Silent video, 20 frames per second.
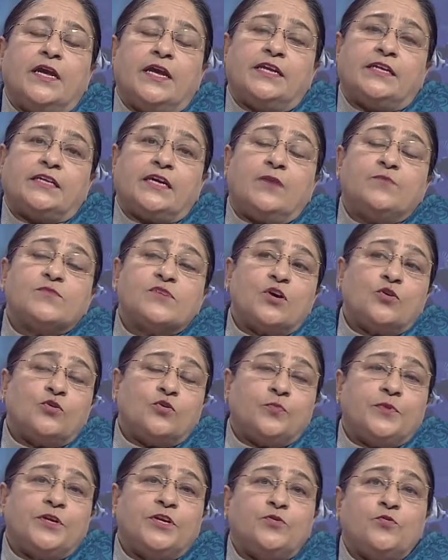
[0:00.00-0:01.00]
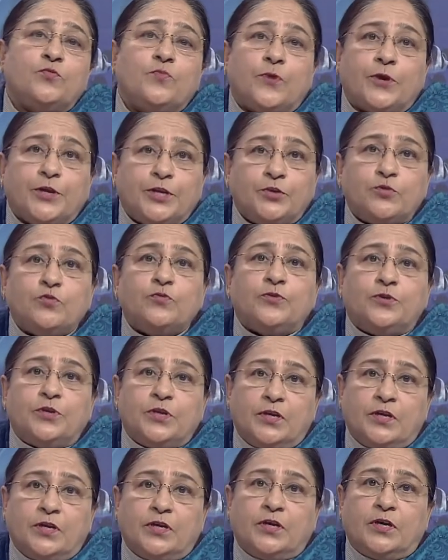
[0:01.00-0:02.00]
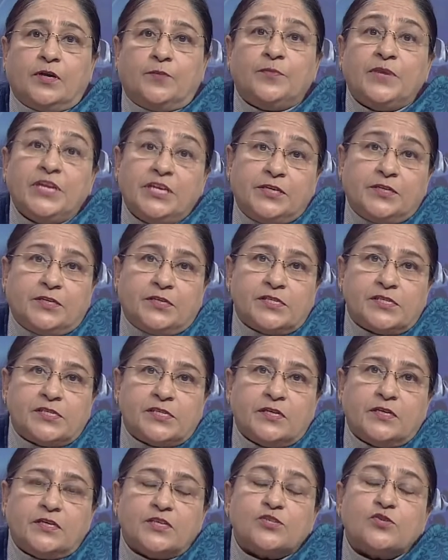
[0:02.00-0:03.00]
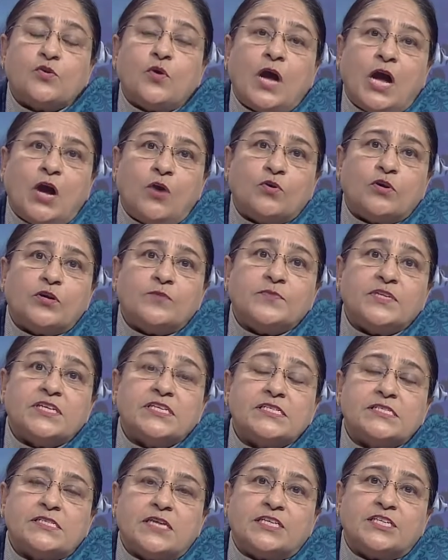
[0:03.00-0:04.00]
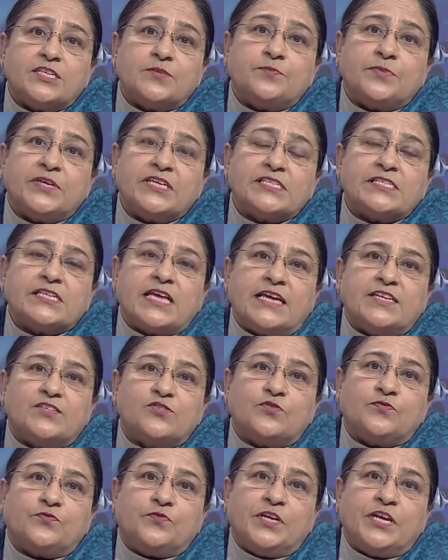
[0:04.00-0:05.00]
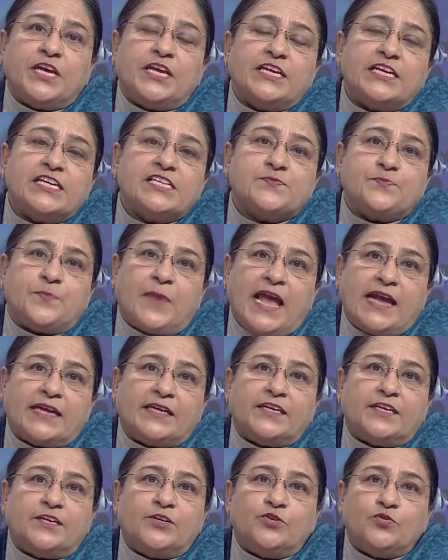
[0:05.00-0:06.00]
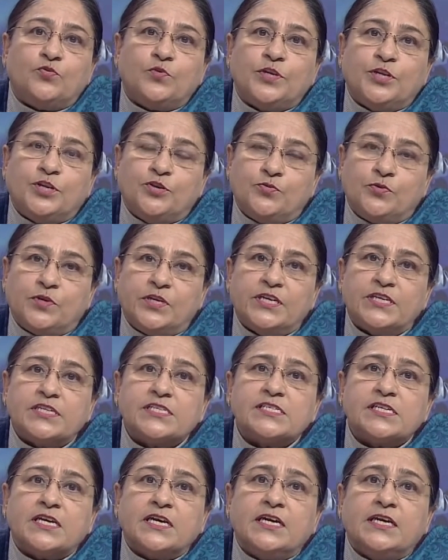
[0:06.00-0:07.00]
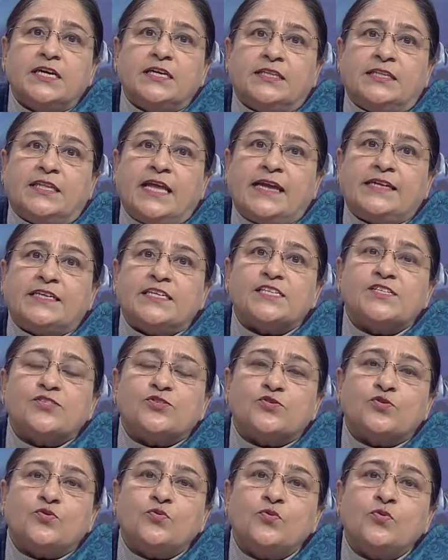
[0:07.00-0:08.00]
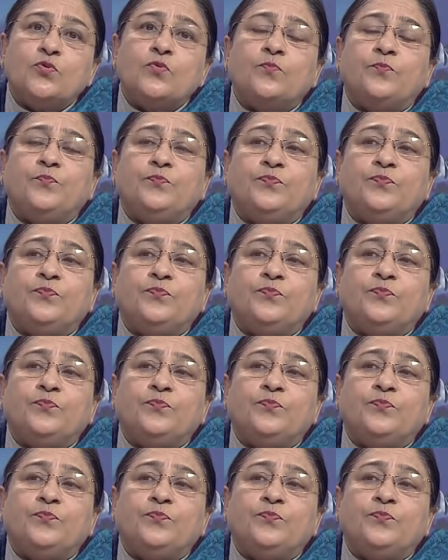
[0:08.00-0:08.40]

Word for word: it comes out to be 2.2 meters. So how come this such a big size of DNA is packed into a nucleus? That is through